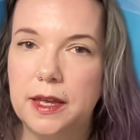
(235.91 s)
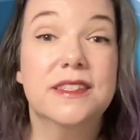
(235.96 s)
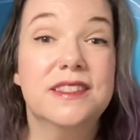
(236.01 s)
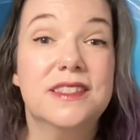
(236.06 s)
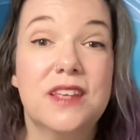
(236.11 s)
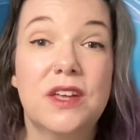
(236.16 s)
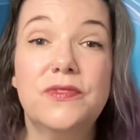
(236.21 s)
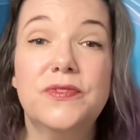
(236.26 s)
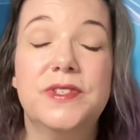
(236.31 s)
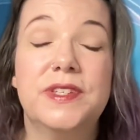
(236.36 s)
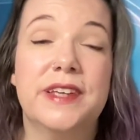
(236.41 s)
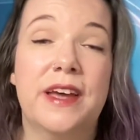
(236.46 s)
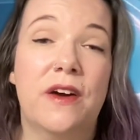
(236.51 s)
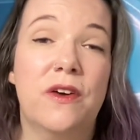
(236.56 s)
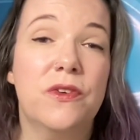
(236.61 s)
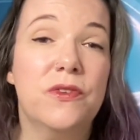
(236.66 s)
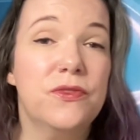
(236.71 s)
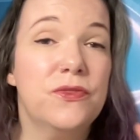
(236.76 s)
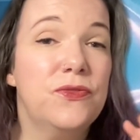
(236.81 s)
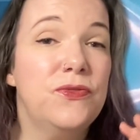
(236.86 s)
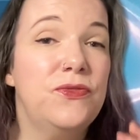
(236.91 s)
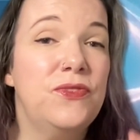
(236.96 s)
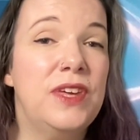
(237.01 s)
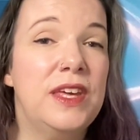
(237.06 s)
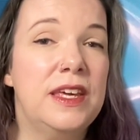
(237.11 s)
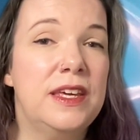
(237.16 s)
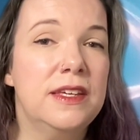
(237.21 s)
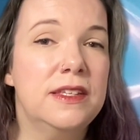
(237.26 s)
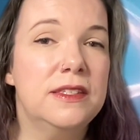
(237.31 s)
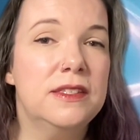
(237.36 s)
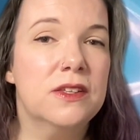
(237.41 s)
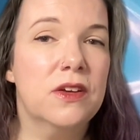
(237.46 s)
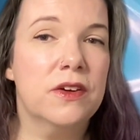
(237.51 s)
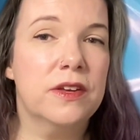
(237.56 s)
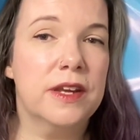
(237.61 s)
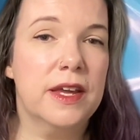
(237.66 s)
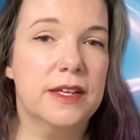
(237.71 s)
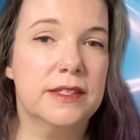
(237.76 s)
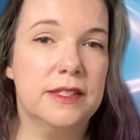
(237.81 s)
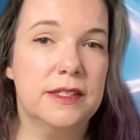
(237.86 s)
Self-doubt feeds
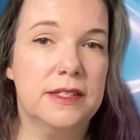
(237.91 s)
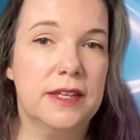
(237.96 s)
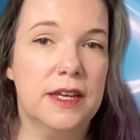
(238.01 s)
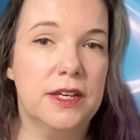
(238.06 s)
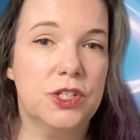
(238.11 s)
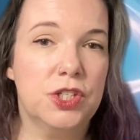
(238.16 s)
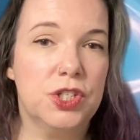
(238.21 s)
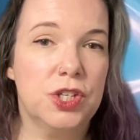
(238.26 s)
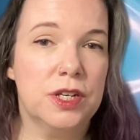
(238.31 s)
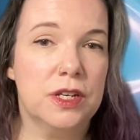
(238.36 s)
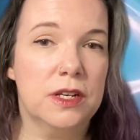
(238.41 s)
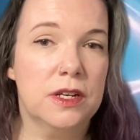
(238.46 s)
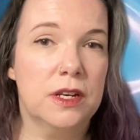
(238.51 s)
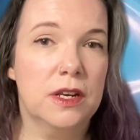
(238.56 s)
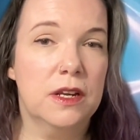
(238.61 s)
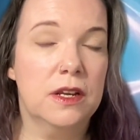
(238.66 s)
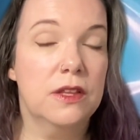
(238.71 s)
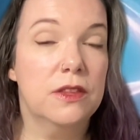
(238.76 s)
on hesitation.